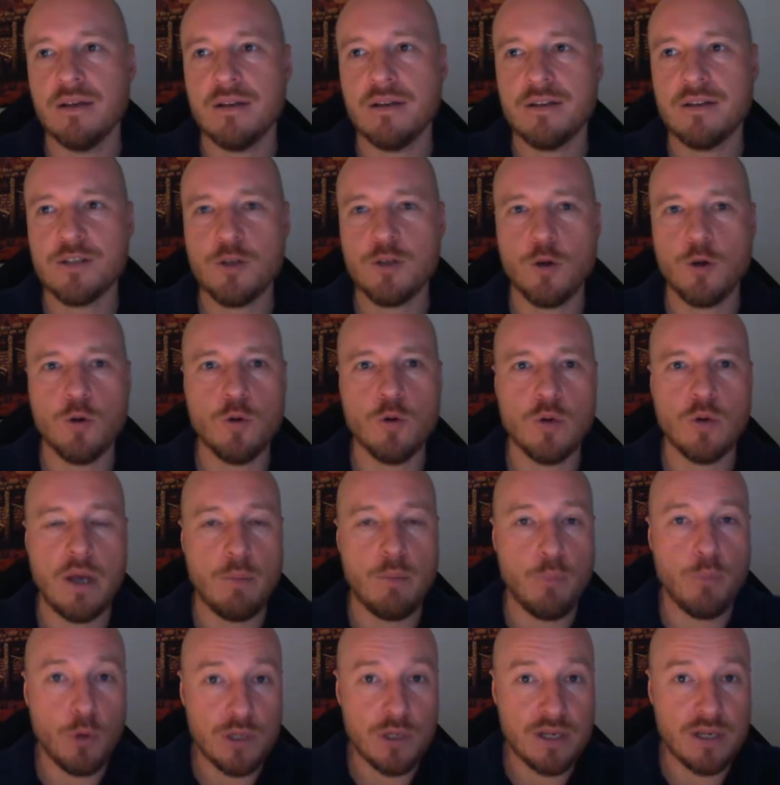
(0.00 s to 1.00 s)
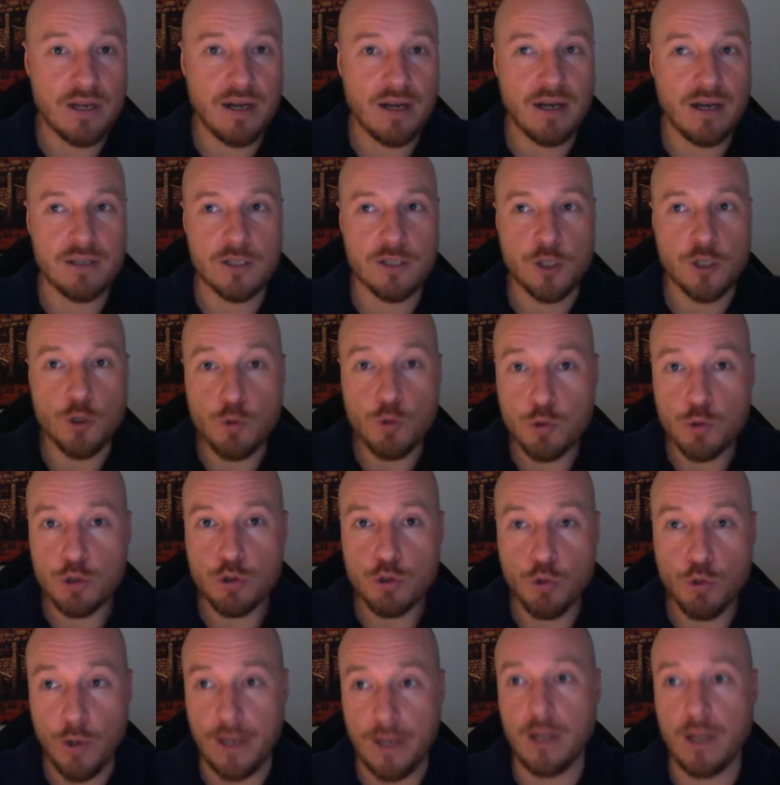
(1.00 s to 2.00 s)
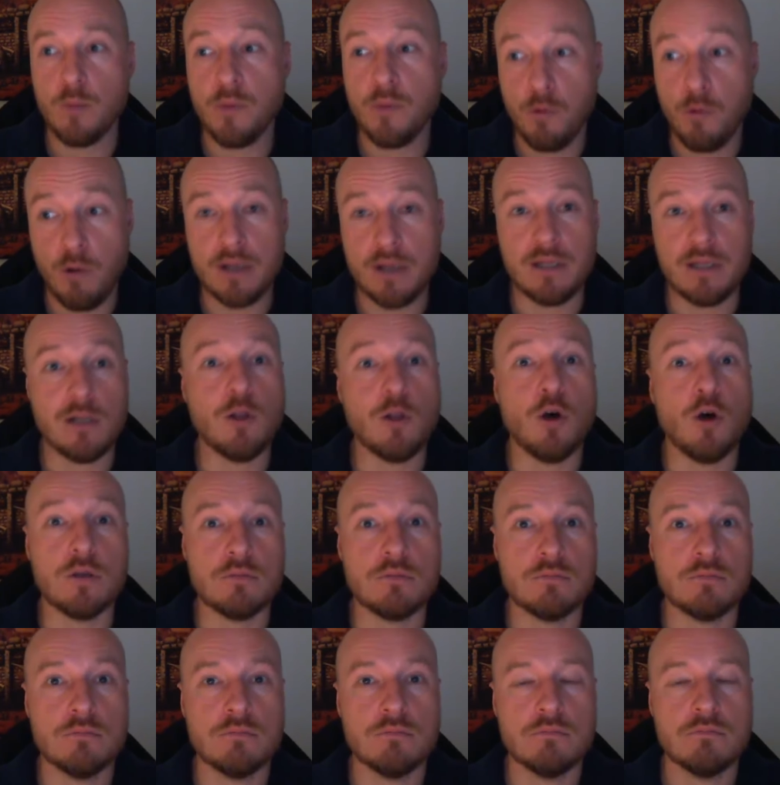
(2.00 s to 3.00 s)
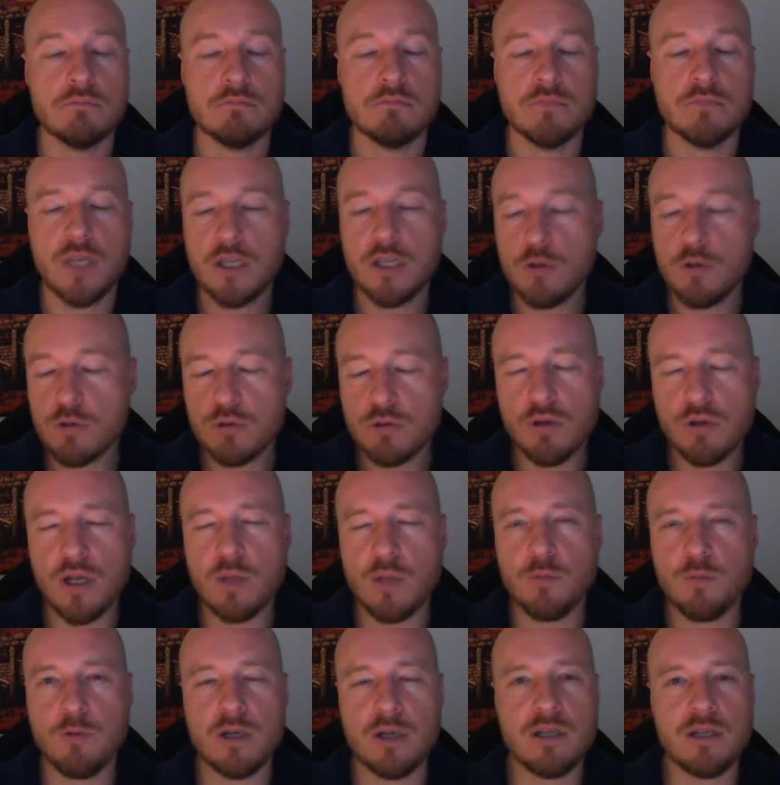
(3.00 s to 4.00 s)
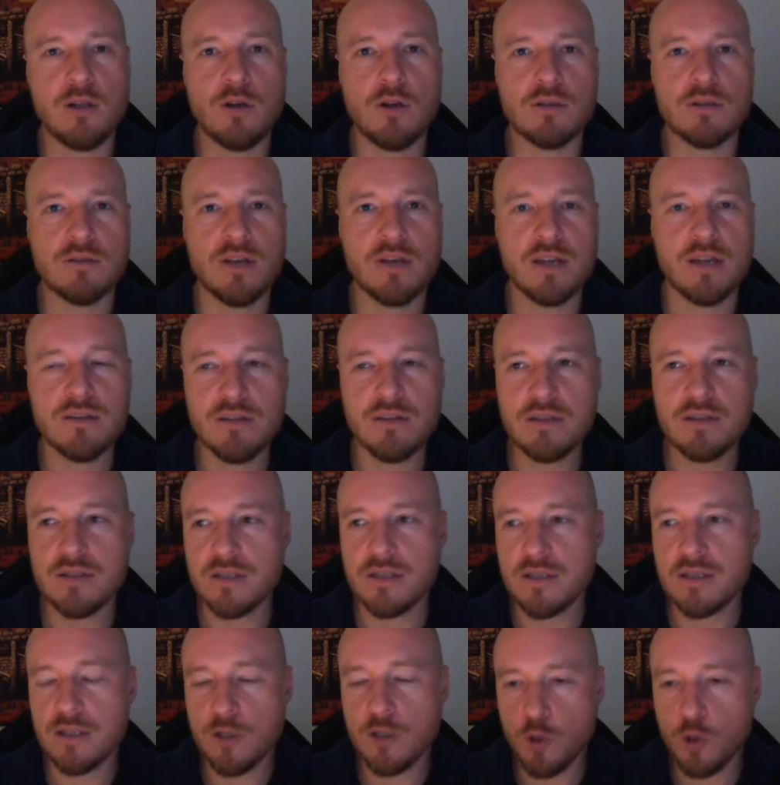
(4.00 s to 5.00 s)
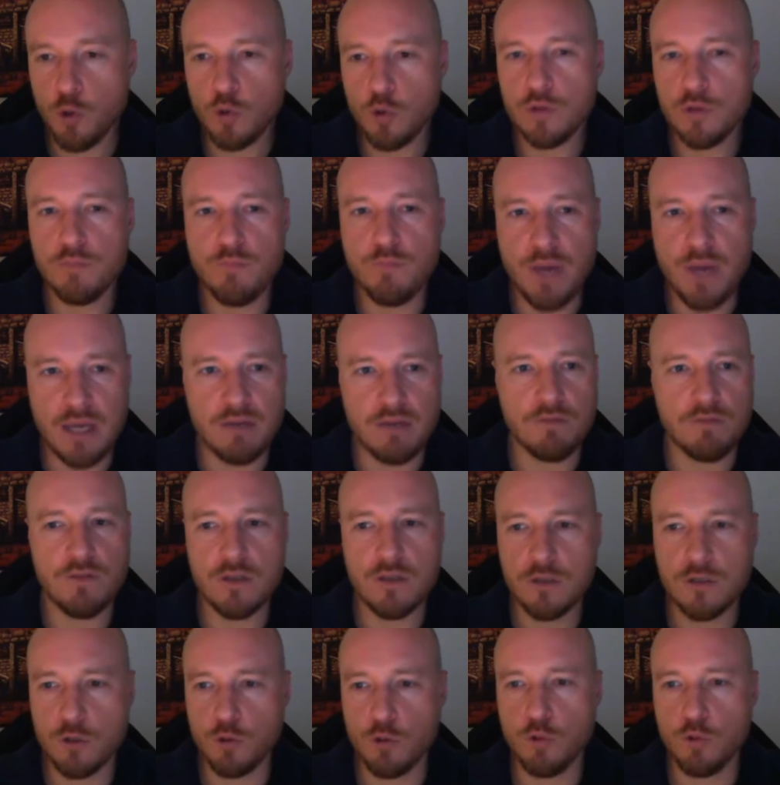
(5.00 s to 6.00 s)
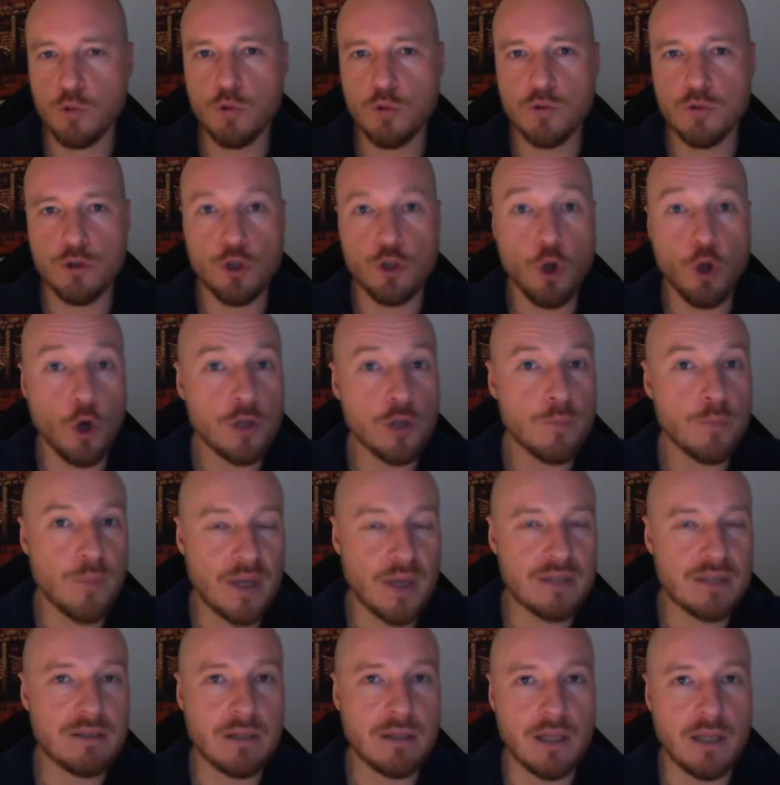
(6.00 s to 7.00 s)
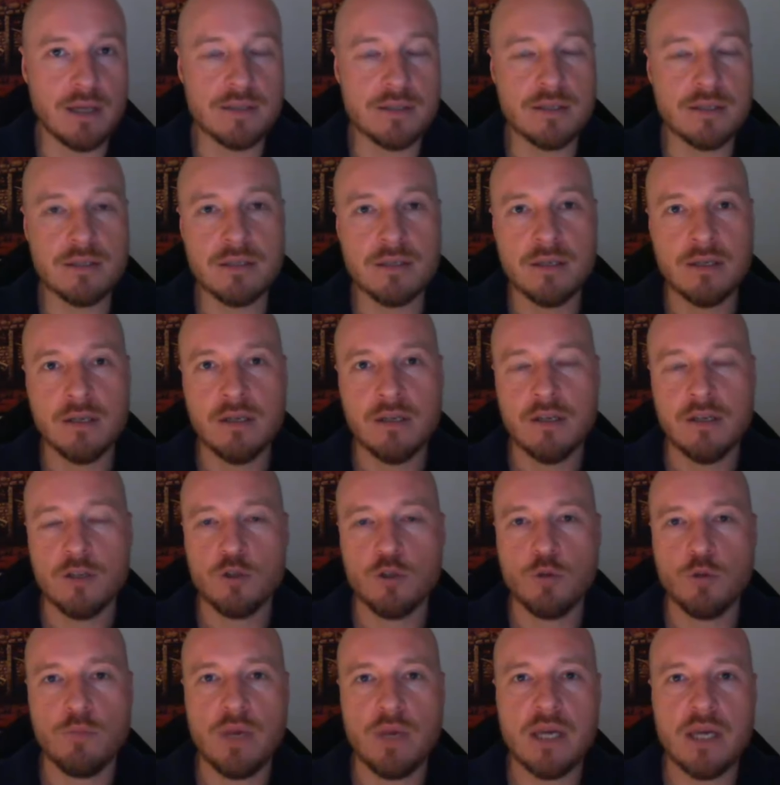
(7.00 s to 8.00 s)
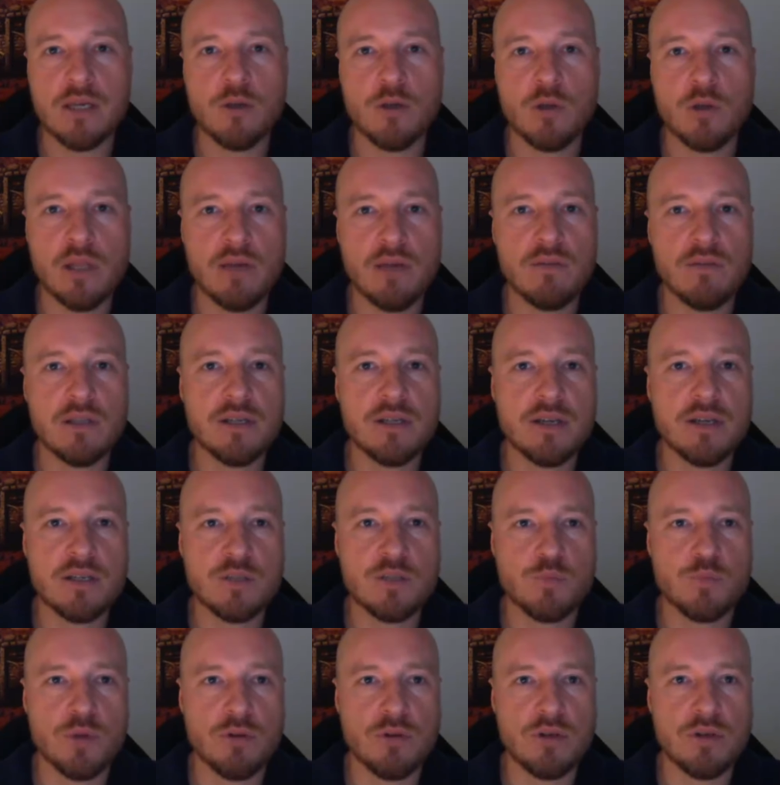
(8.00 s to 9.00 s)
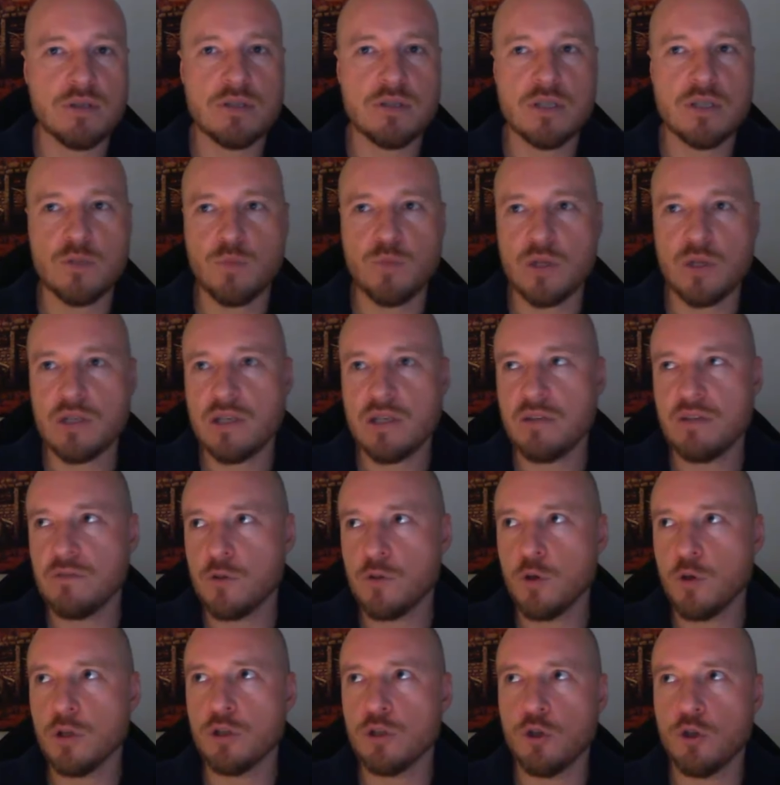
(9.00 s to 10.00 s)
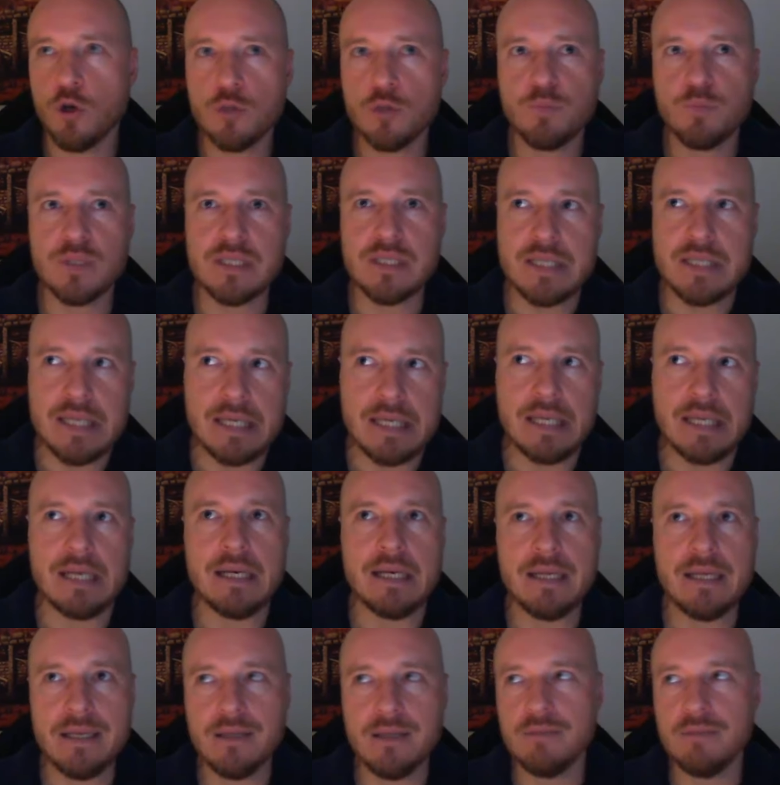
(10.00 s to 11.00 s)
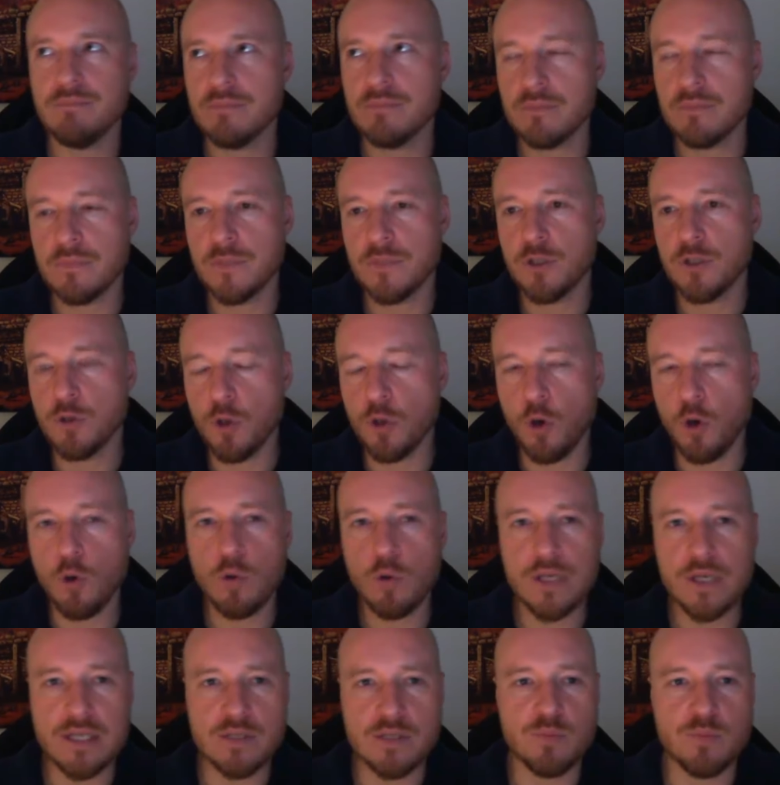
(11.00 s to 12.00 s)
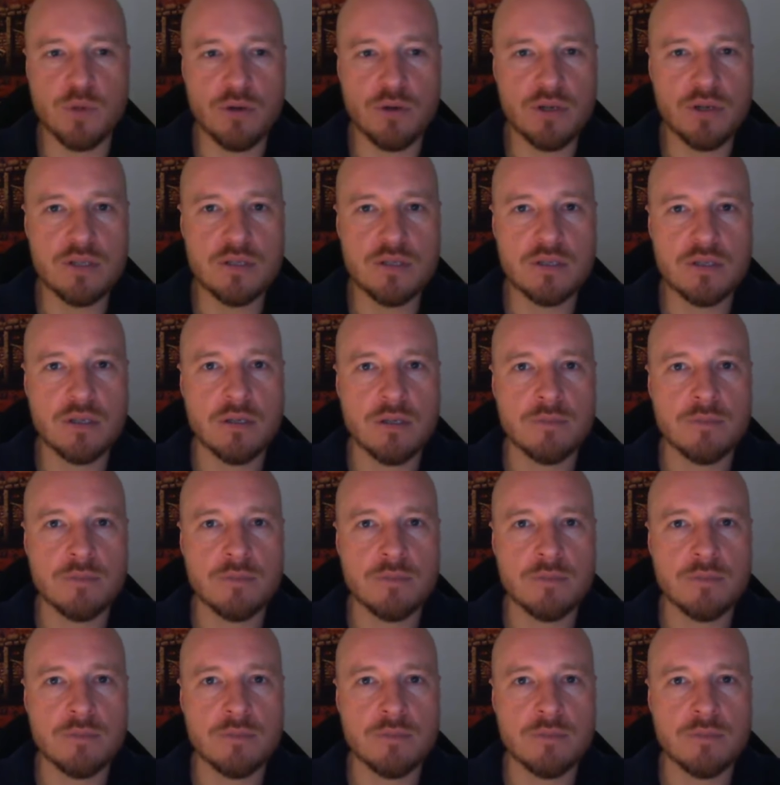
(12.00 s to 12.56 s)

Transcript: So a bodyguard used to help quite a lot. They used to help quite a lot, and this is a good benefit to non-pet classes to make your leveling experience, especially if you are not particularly, you know, experienced,